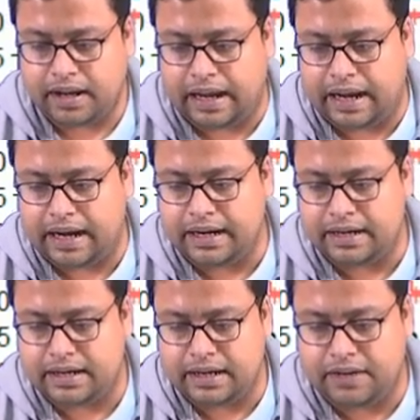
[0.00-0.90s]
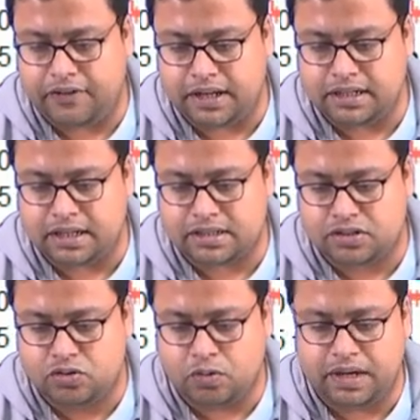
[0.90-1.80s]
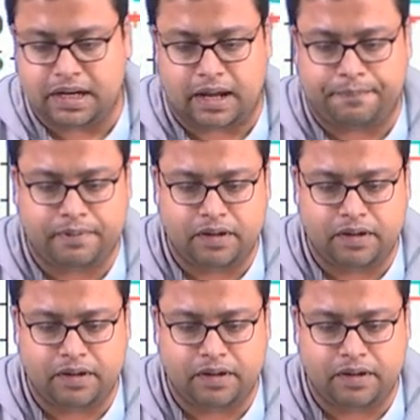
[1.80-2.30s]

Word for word: and if I just zoom it up,